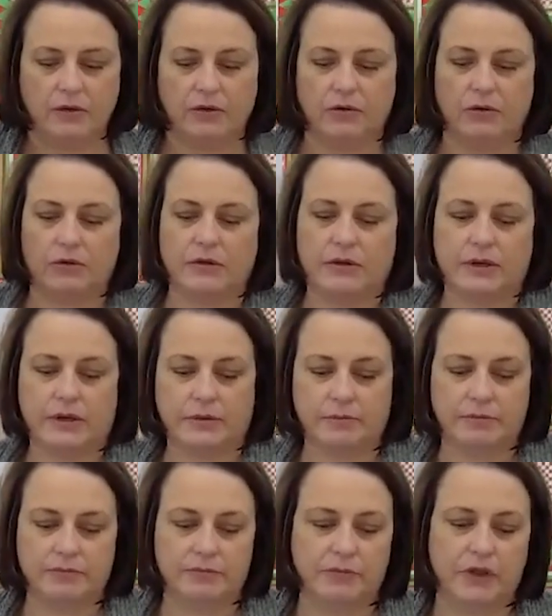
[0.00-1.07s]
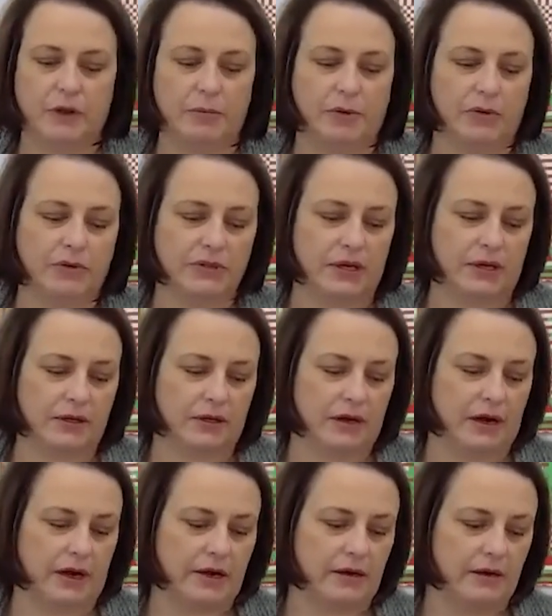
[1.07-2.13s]
or the bolt-on
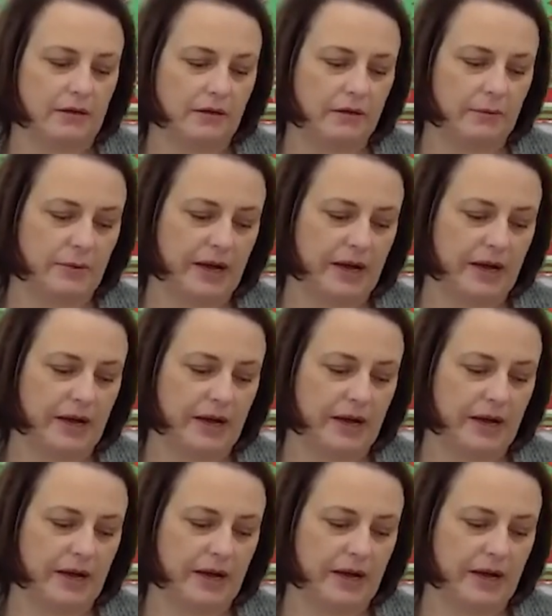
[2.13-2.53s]
guide the